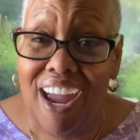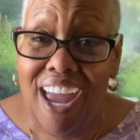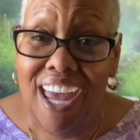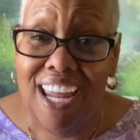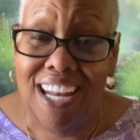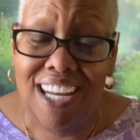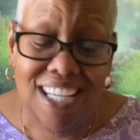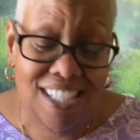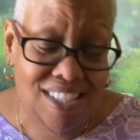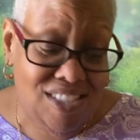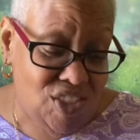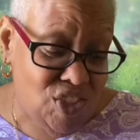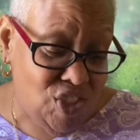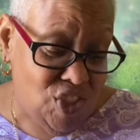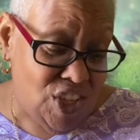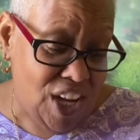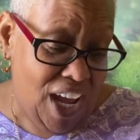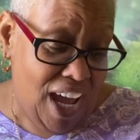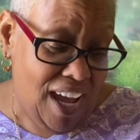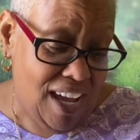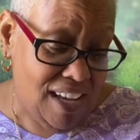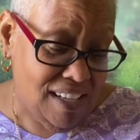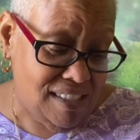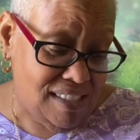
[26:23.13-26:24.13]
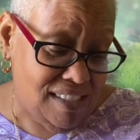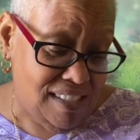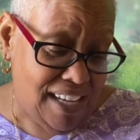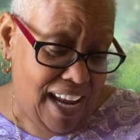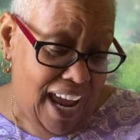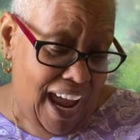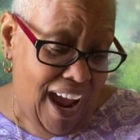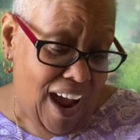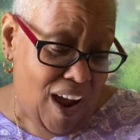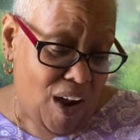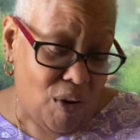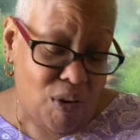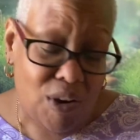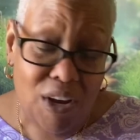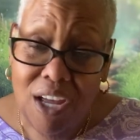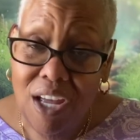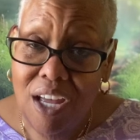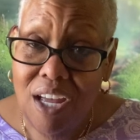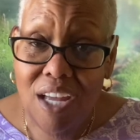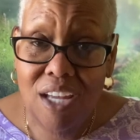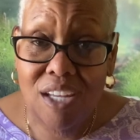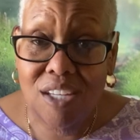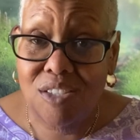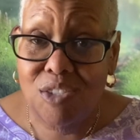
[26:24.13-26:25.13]
And it's just now
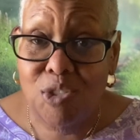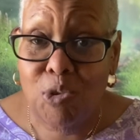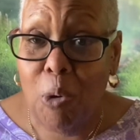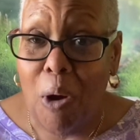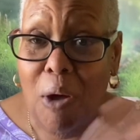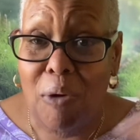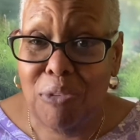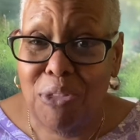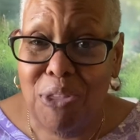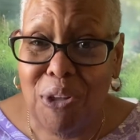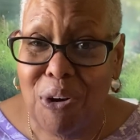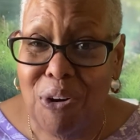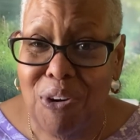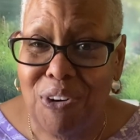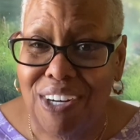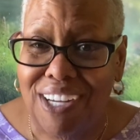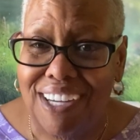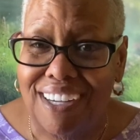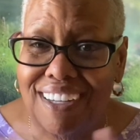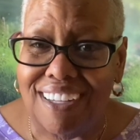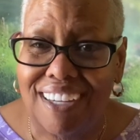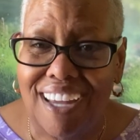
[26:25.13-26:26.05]
12:30.